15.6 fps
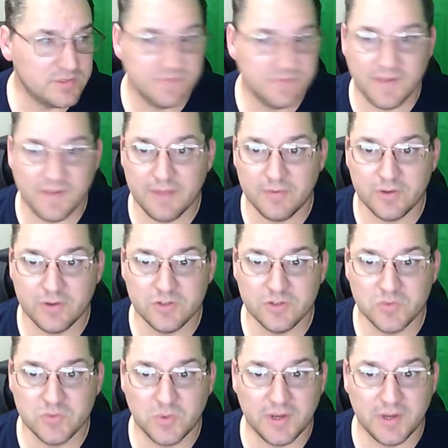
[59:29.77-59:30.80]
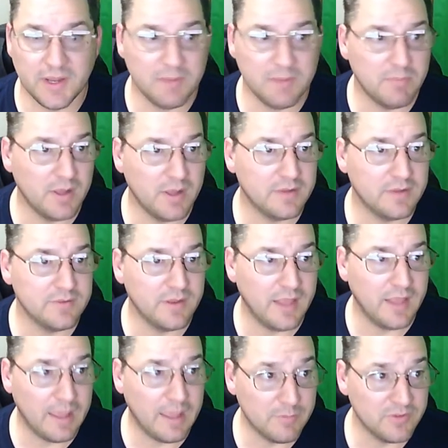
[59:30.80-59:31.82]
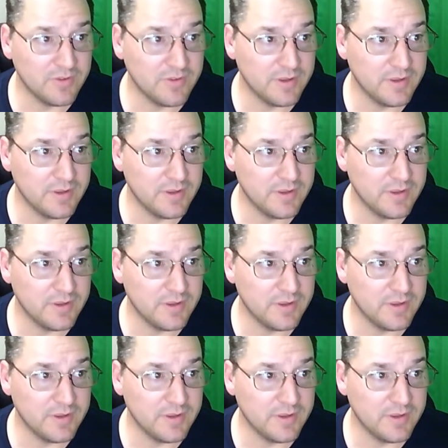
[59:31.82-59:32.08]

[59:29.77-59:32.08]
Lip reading: $529 on Amazon.